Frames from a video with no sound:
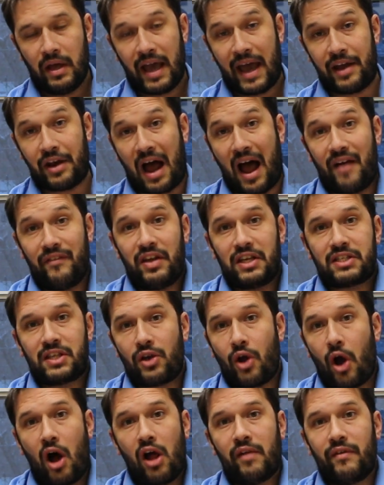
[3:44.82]
And
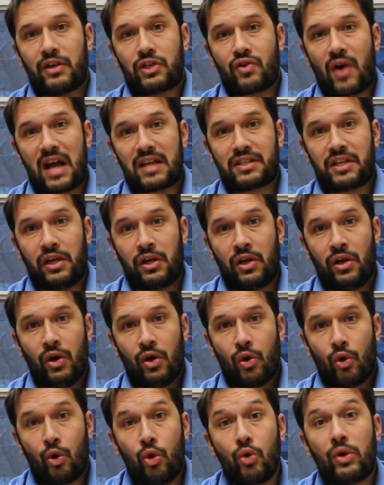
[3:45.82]
obviously all of us are asking,
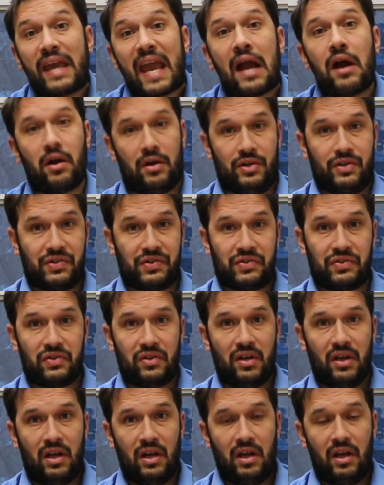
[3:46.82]
who cares?
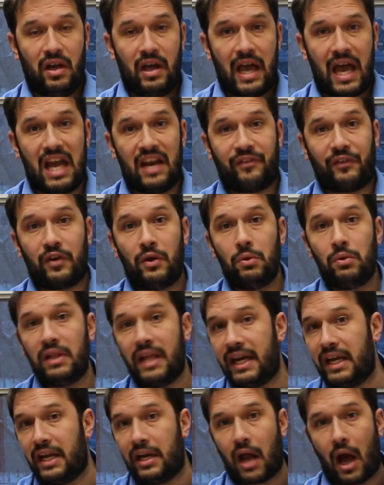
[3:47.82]
And if you
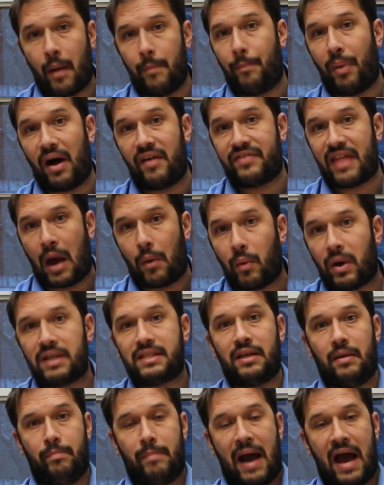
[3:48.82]
lit it above that, what
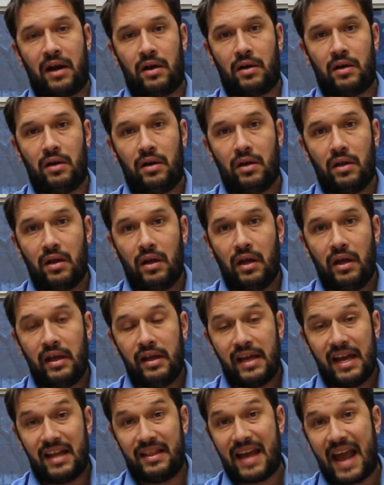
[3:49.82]
does it matter?
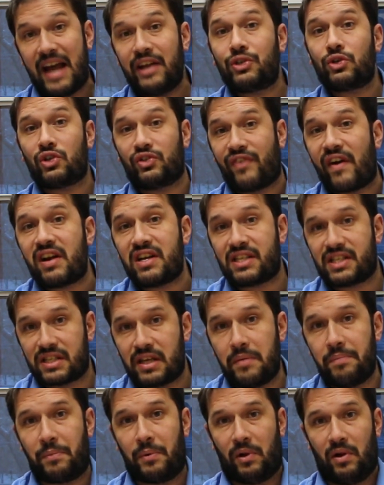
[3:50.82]
And the answer is very
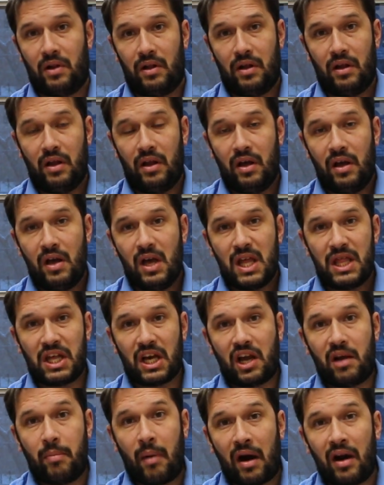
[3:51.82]
simple. The
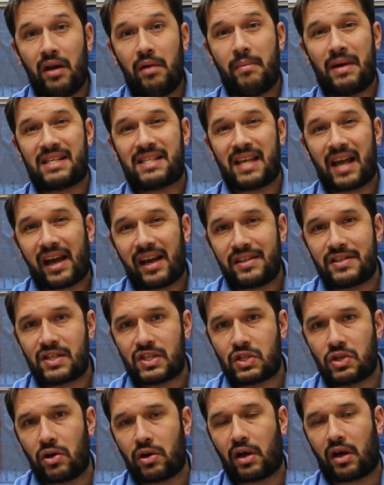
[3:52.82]
Gemara in Masechet
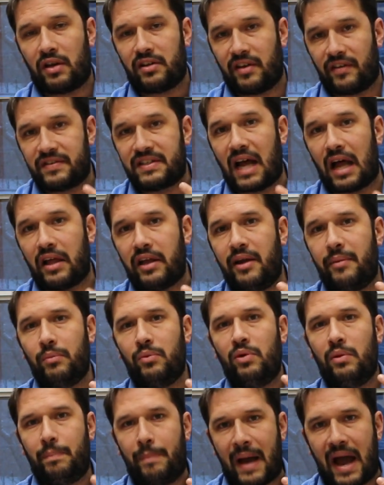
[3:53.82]
Sukkah, Daf Daled
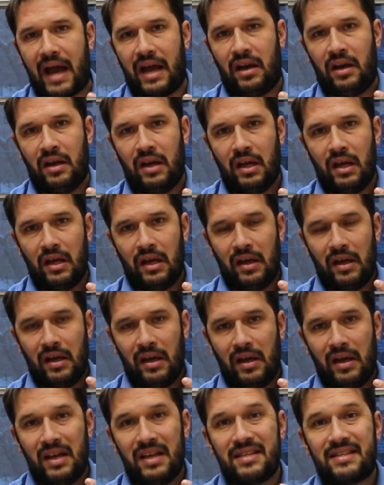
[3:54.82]
Amud Bet,
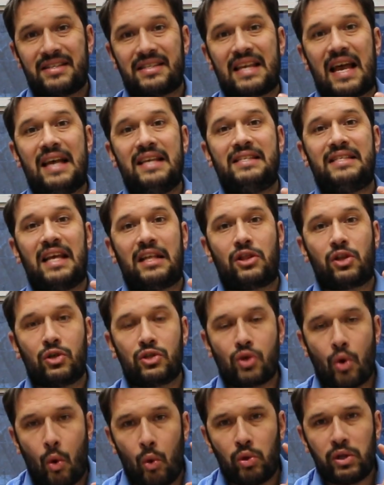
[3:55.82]
says that
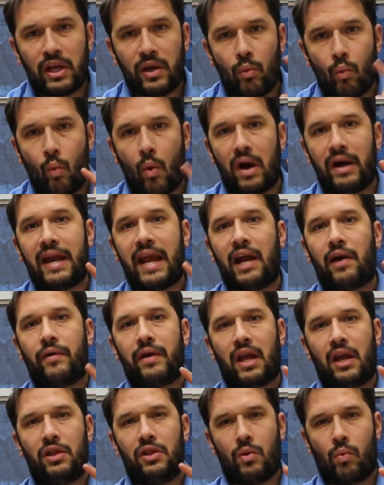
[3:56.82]
there's only 1
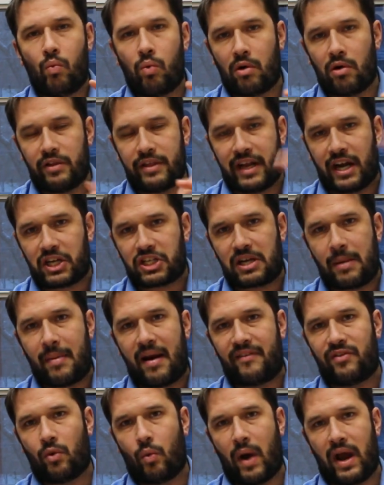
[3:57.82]
area in the world that Hashem
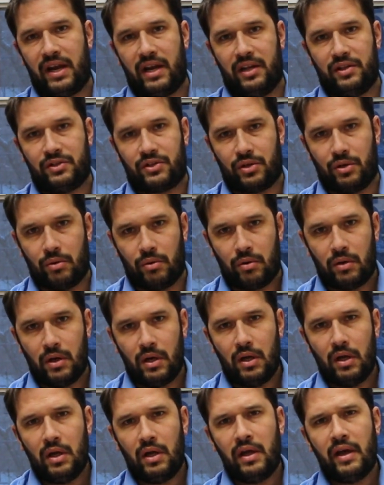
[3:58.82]
never went into.
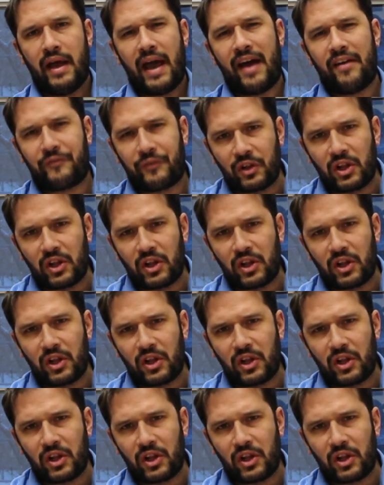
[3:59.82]
And